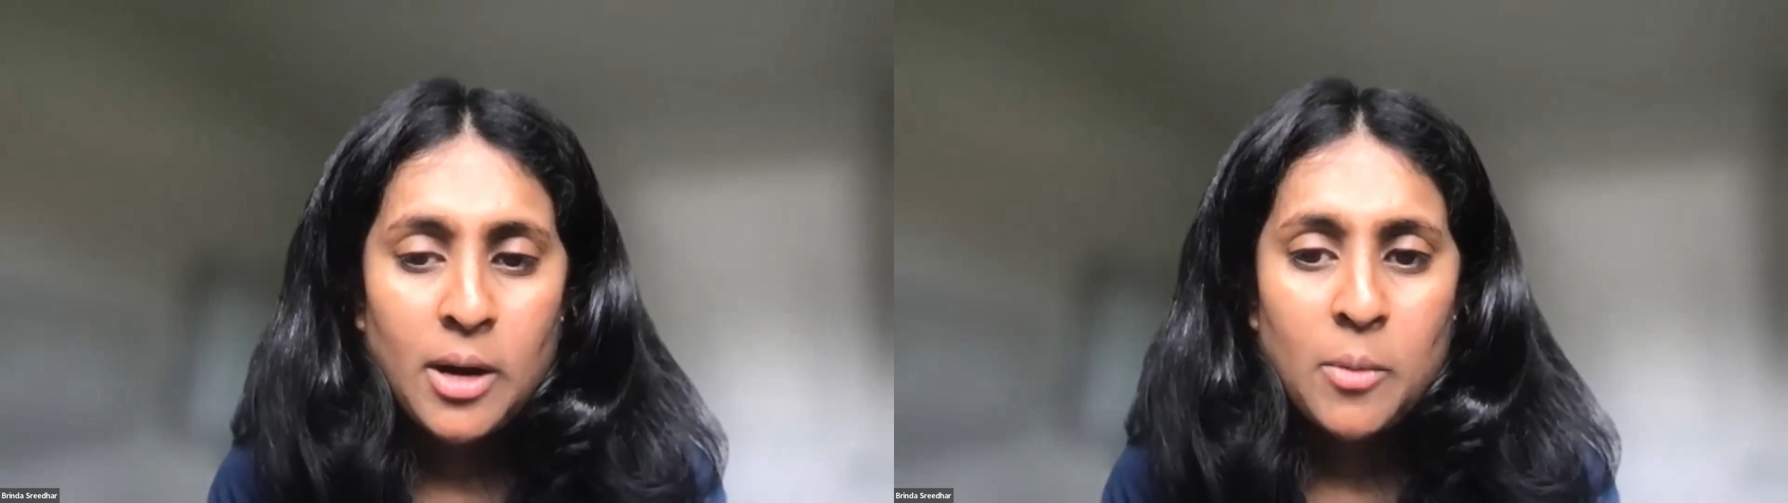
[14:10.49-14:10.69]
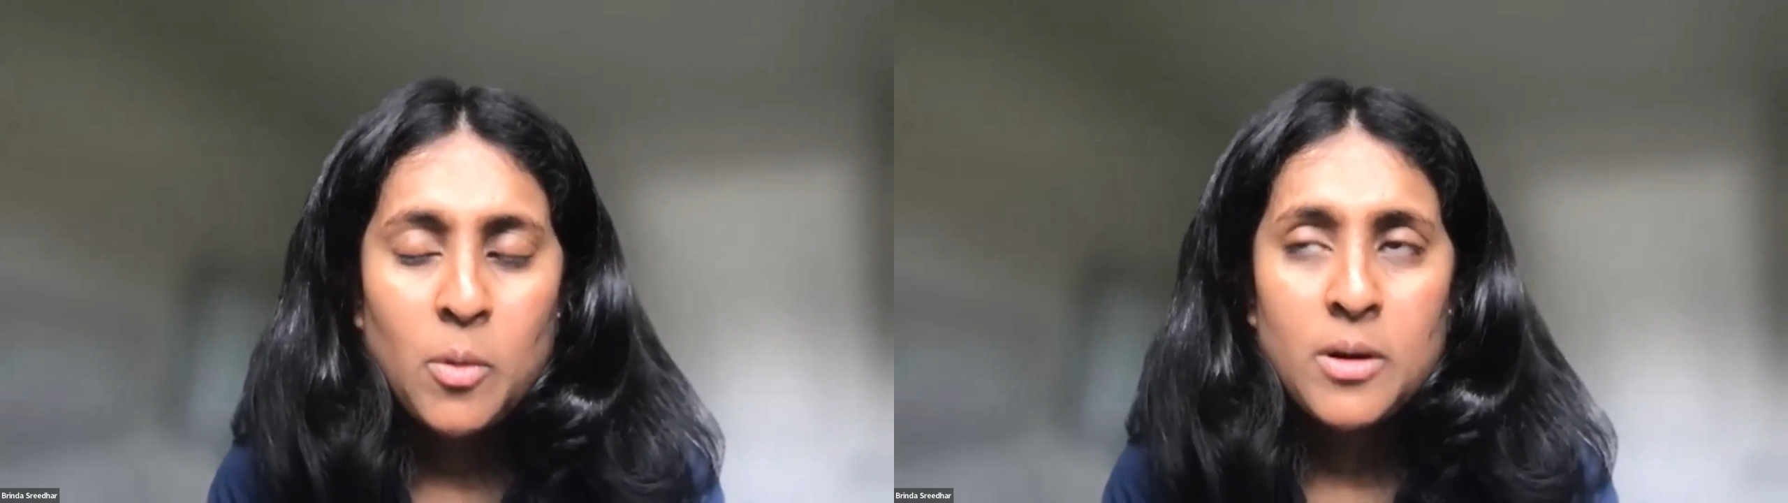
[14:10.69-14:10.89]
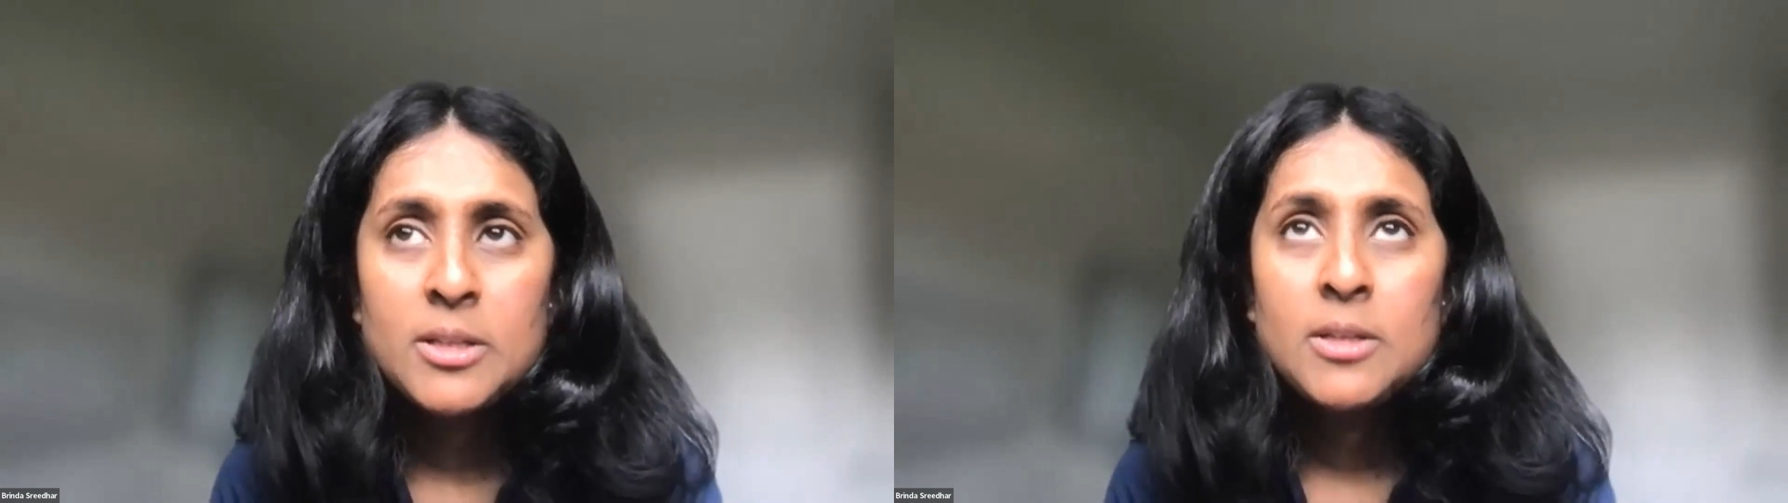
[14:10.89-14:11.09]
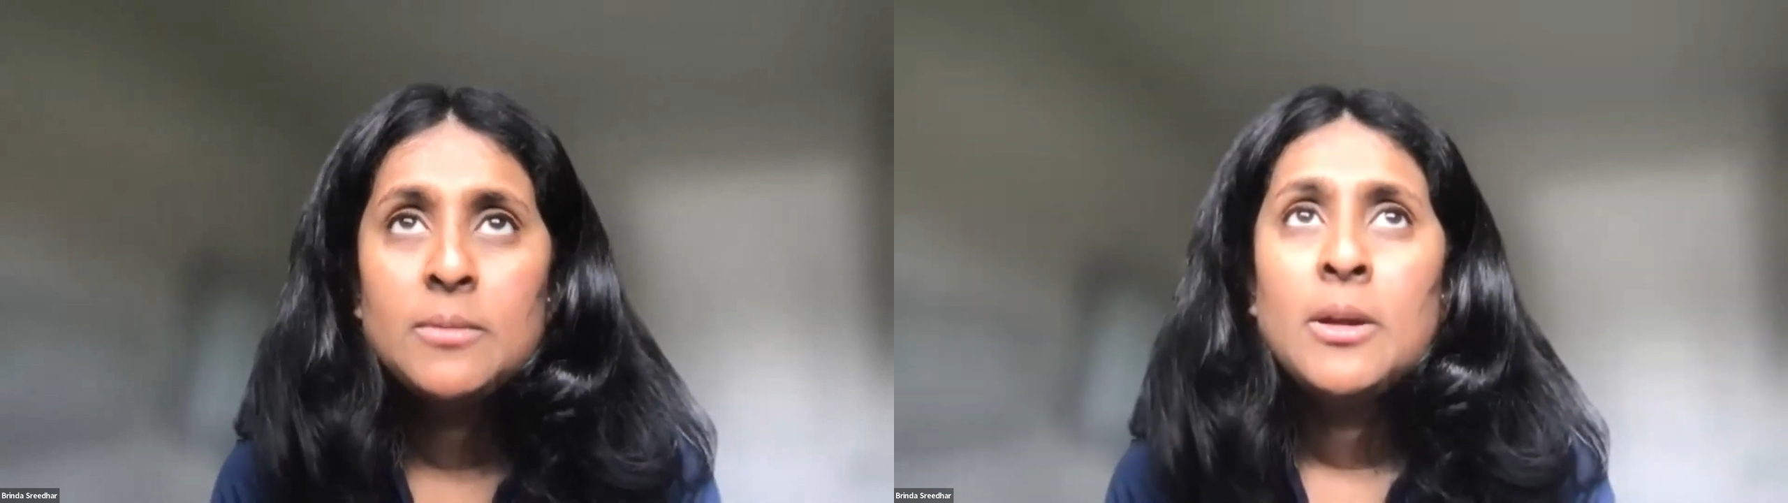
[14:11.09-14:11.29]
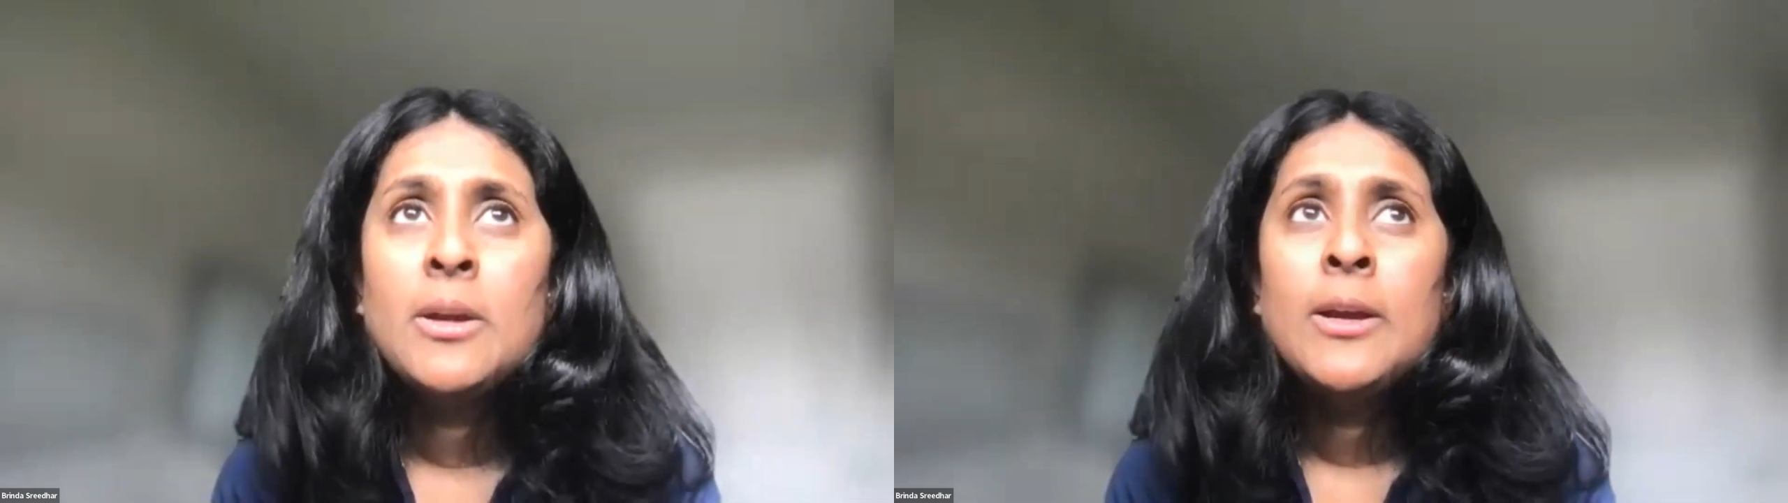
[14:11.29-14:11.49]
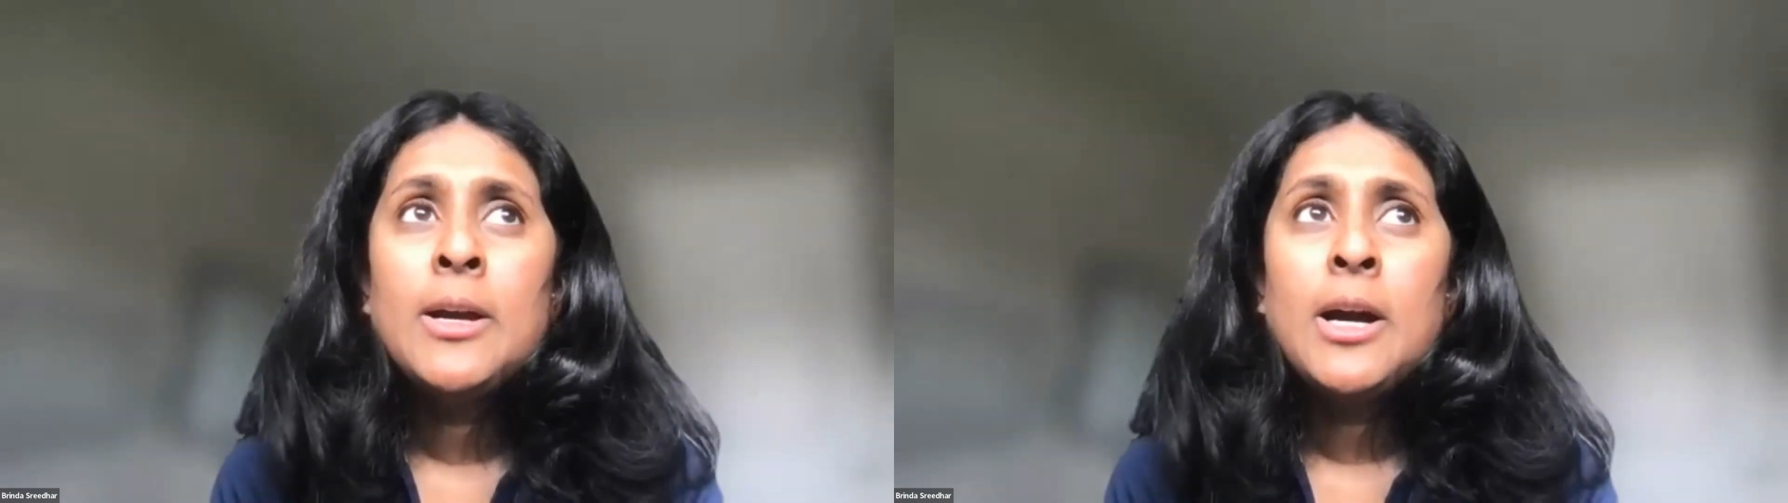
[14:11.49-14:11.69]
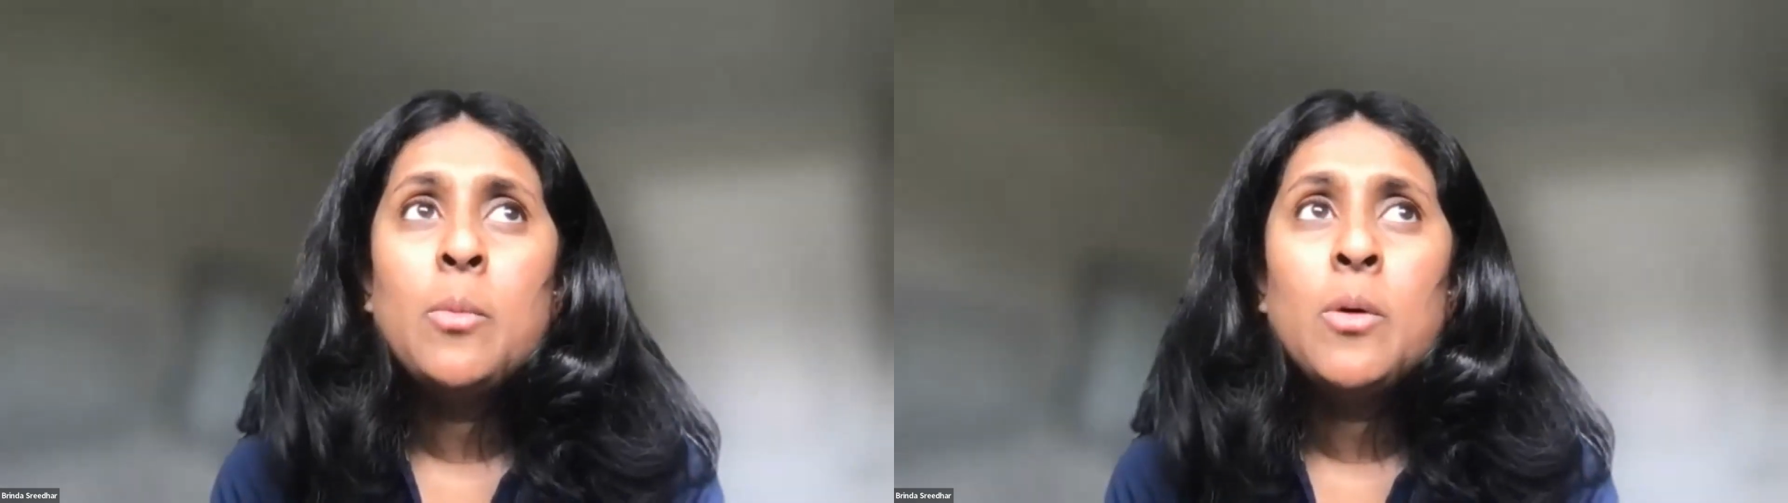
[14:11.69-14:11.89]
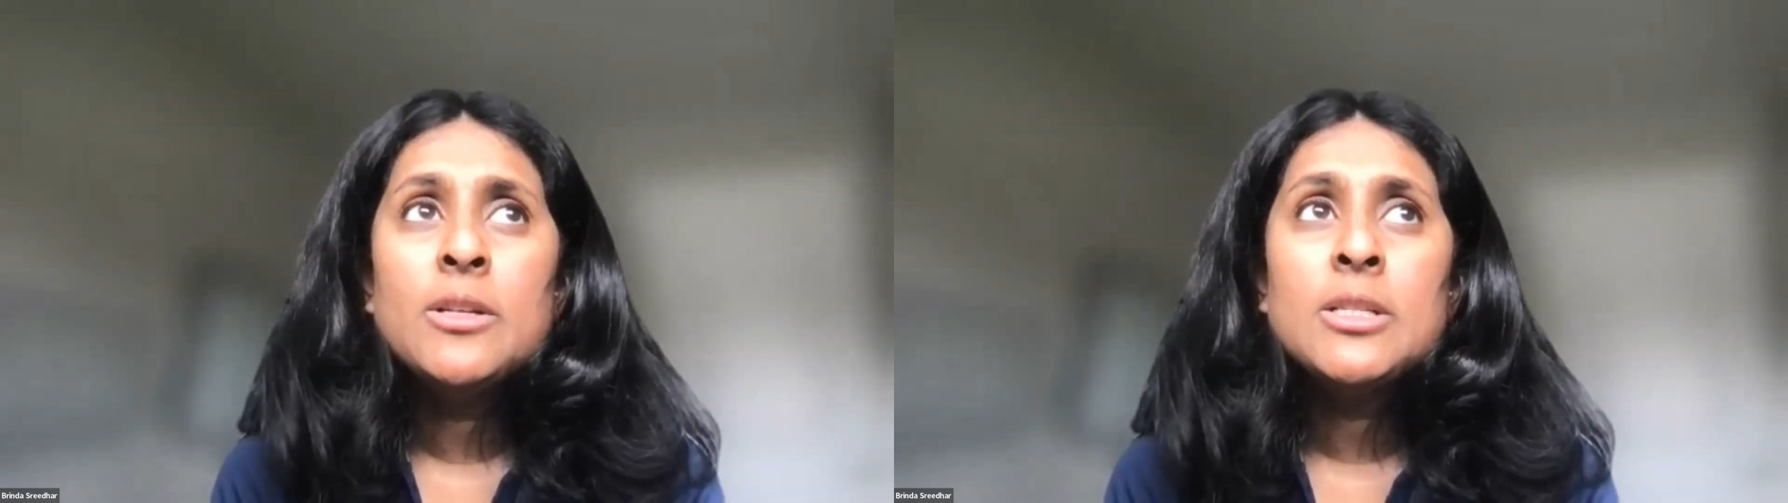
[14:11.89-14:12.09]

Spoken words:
I want to